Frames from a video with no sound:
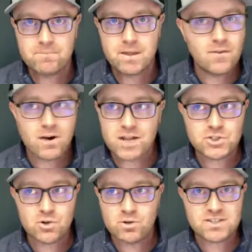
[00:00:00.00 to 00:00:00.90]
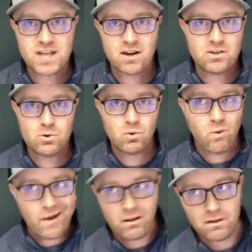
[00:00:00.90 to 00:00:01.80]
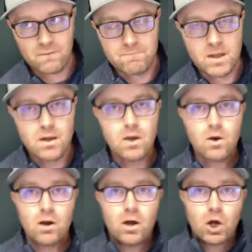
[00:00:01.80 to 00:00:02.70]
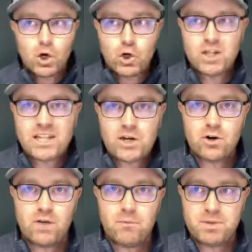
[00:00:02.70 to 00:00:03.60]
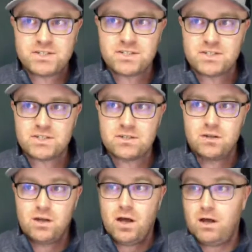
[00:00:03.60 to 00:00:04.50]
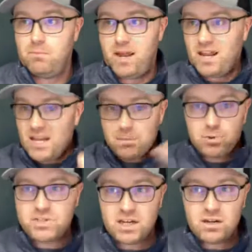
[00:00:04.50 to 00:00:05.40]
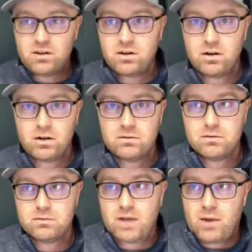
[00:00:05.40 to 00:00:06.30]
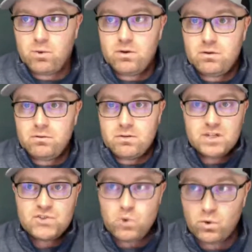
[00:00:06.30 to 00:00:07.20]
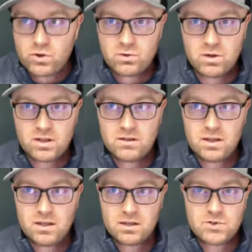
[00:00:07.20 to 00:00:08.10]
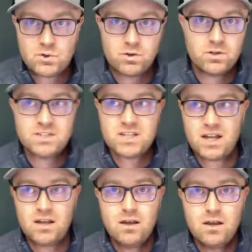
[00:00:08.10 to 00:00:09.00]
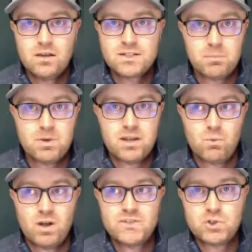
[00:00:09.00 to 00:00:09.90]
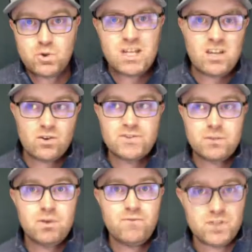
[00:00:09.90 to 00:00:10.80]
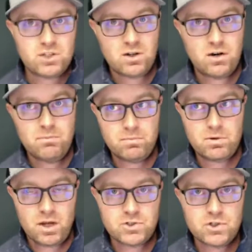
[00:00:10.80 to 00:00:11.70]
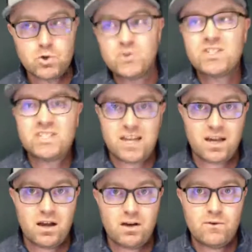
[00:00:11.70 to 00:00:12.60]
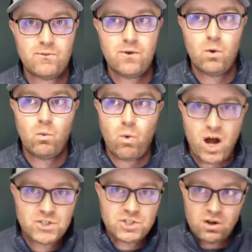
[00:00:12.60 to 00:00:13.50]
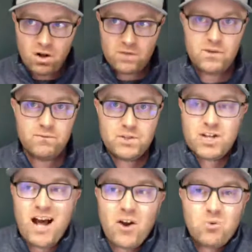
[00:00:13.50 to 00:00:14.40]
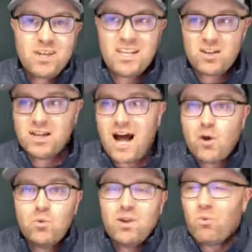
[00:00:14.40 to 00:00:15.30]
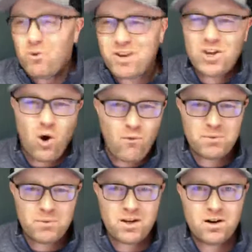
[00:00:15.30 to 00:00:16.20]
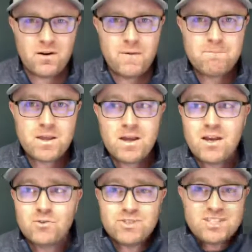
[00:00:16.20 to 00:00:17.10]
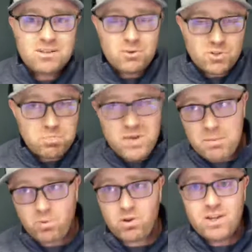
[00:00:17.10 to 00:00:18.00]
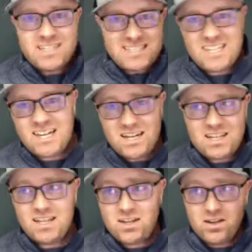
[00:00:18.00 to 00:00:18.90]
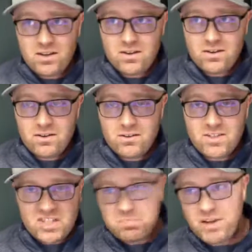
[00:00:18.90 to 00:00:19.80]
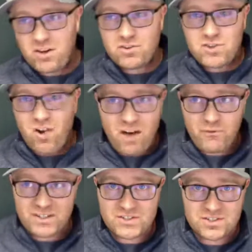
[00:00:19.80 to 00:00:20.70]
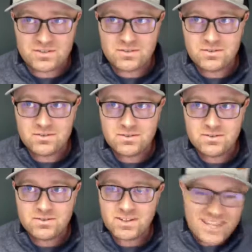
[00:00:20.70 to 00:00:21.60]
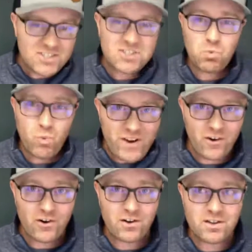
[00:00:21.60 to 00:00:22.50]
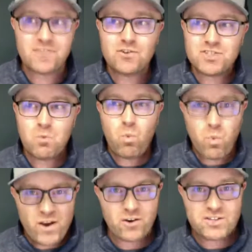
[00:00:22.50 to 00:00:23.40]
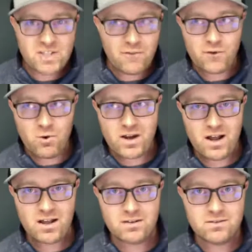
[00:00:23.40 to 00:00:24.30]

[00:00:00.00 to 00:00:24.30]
And they're not showing us how to do it well. Good leader of a business. And in particular, I would extol you and exhort you to say somebody that wants to heal some division in our country, who's sick of watching all of the division. How do we heal it? Where do we go from here? There's people sitting in the speaker's office. Like, that's just weird. Like, there's some weird stuff going on.